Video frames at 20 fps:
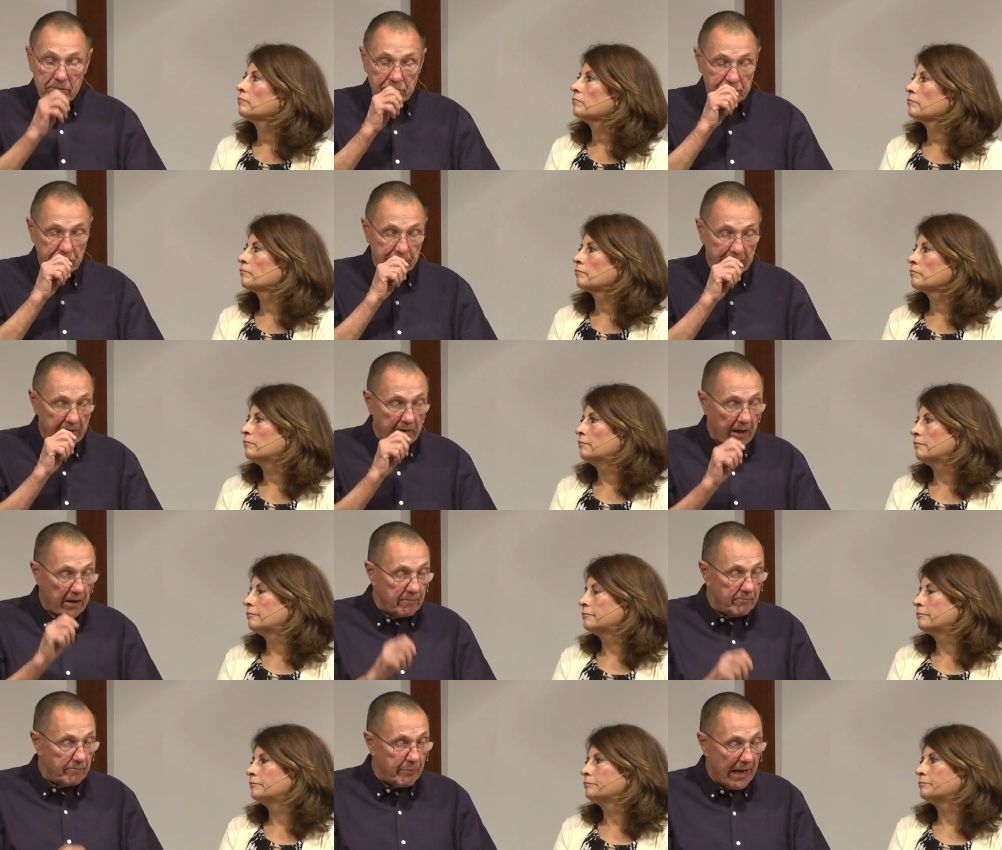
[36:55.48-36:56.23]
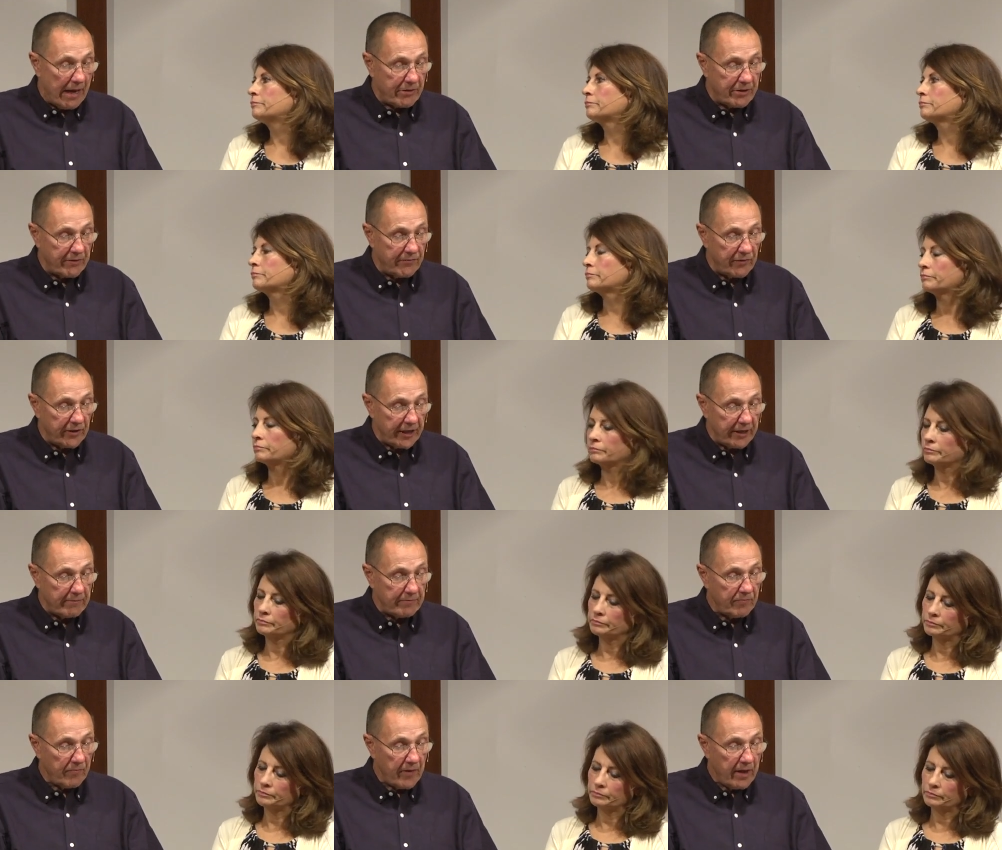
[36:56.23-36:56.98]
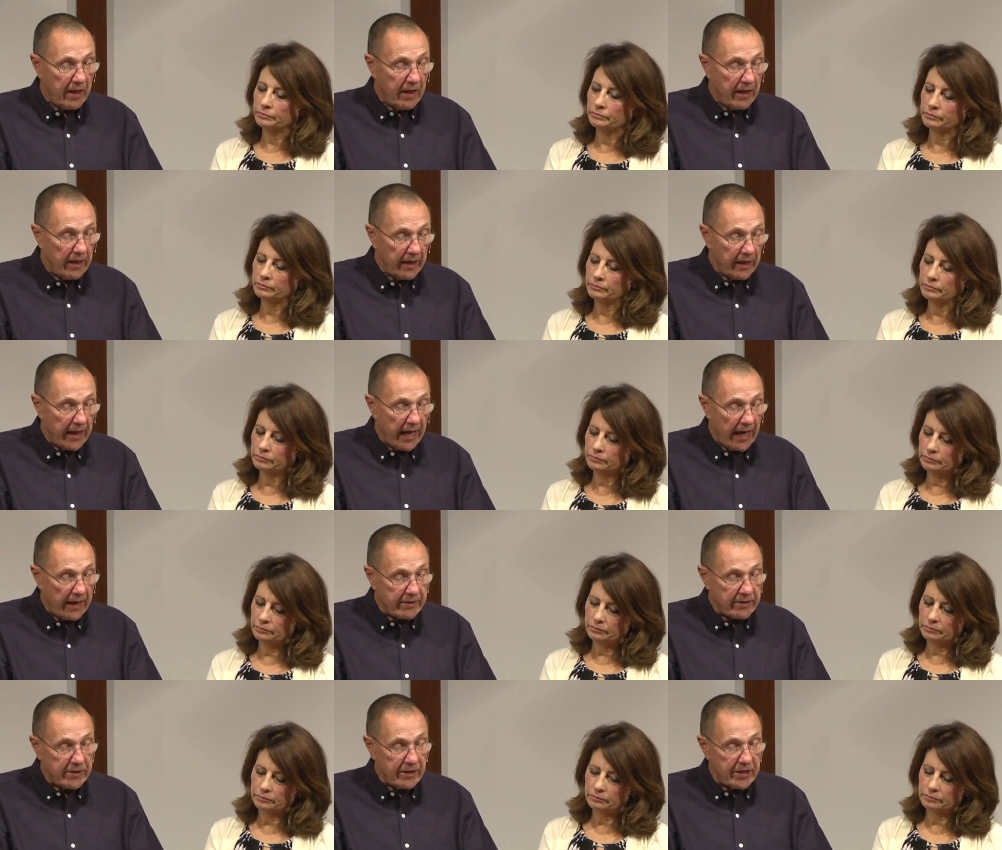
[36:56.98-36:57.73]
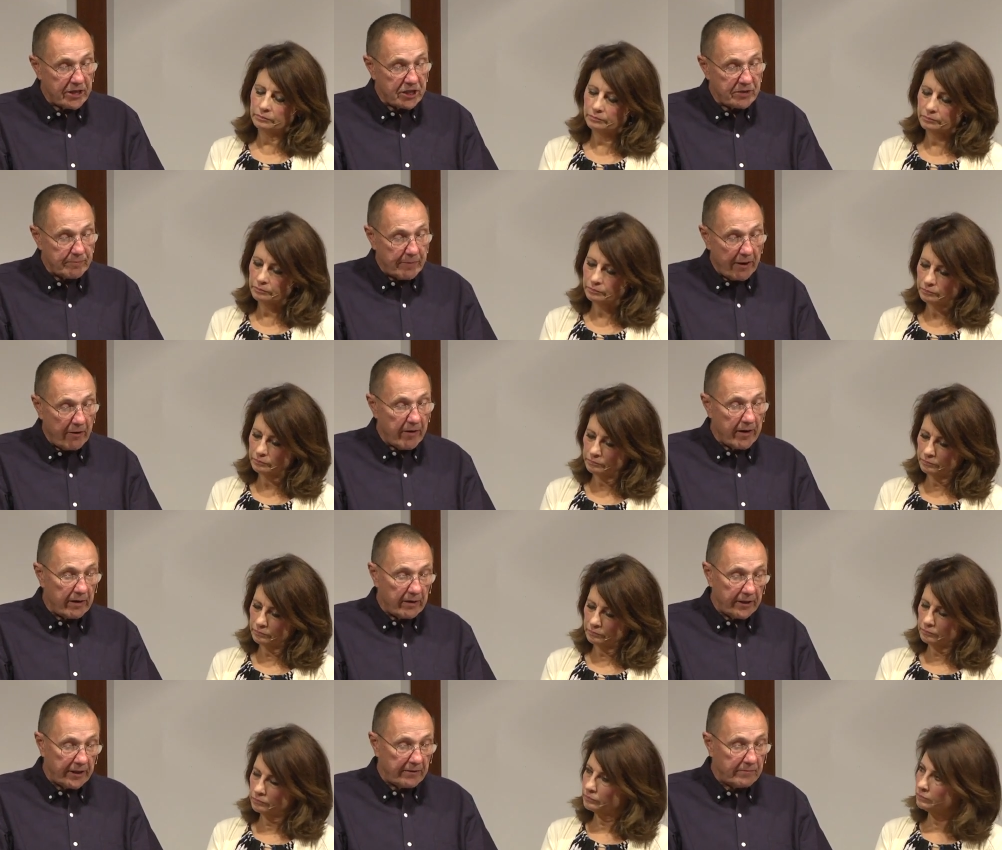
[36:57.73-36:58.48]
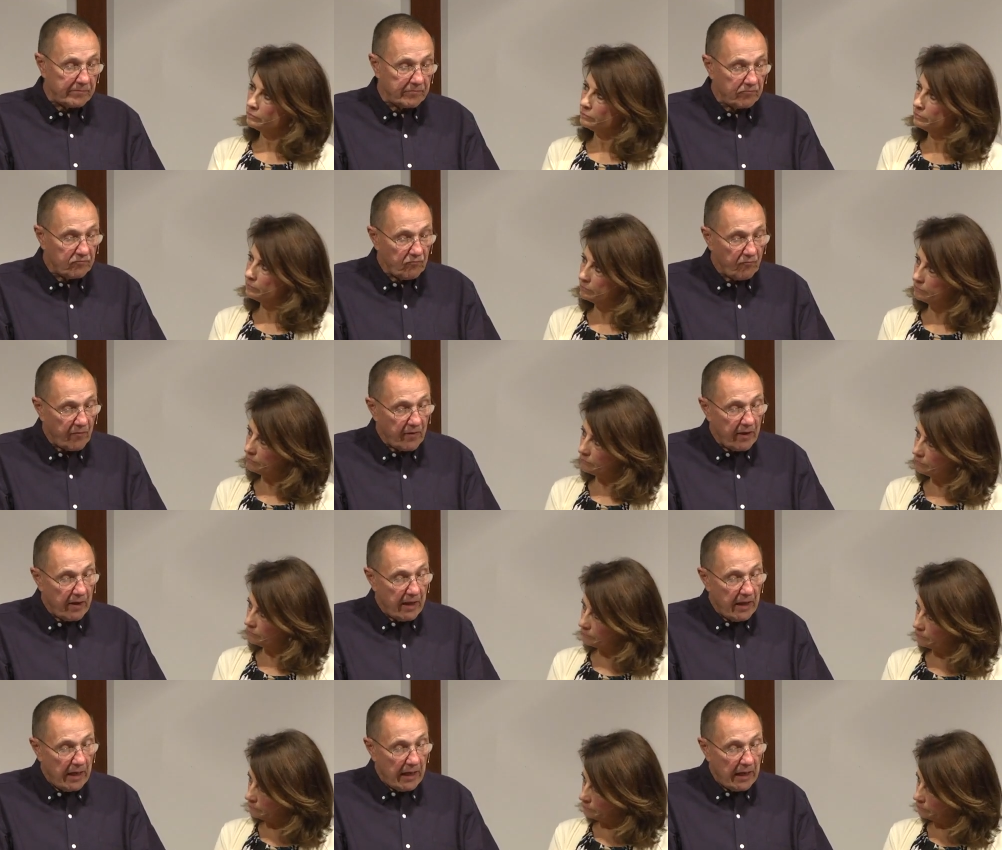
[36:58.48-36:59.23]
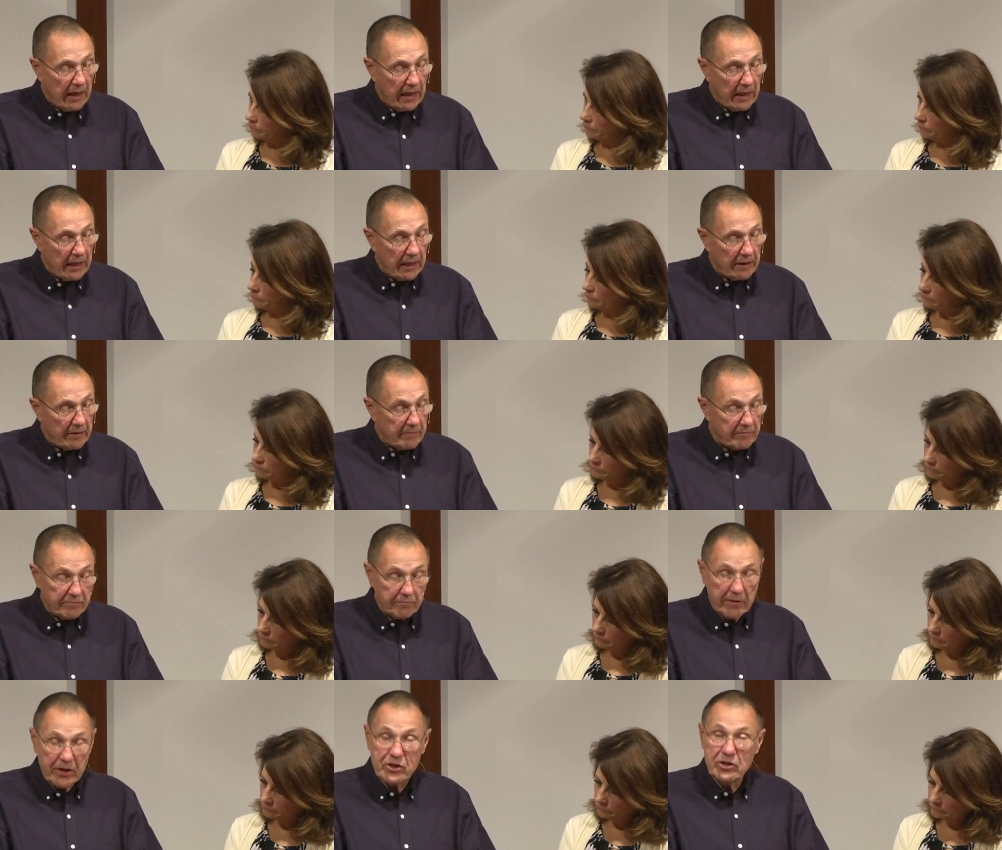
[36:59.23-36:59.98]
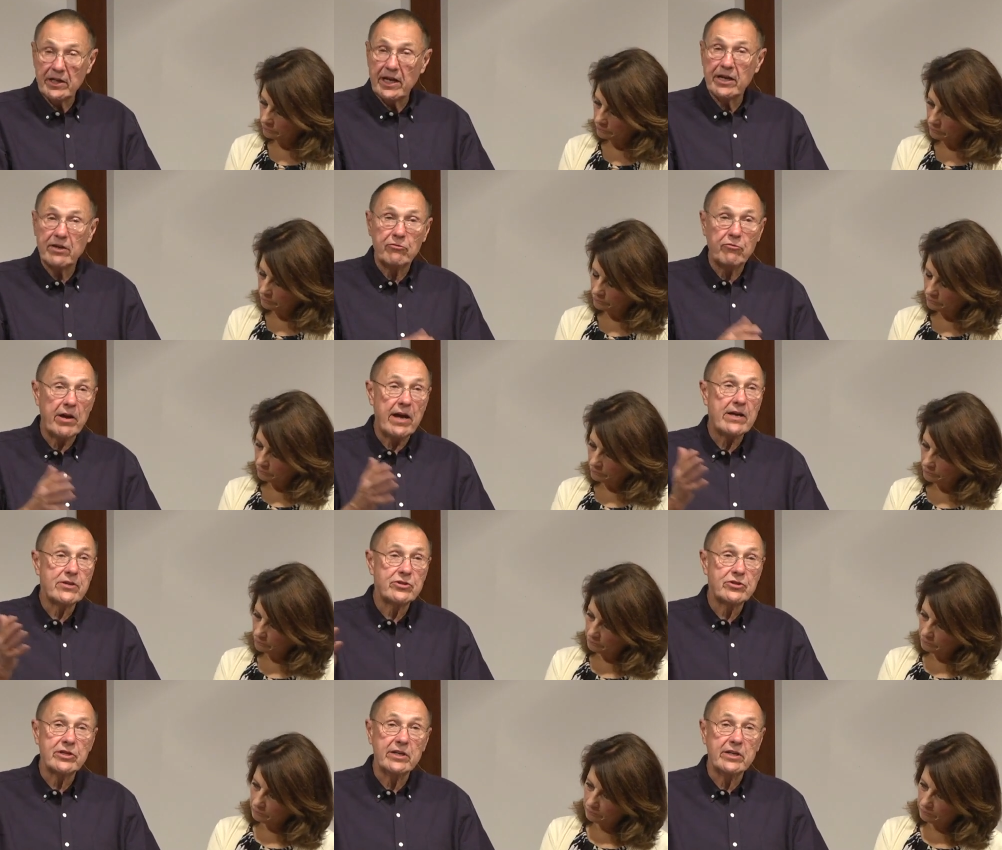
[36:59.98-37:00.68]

Speaker 1: excuse me, bountifully, not uh, sparingly. Uh, much like grass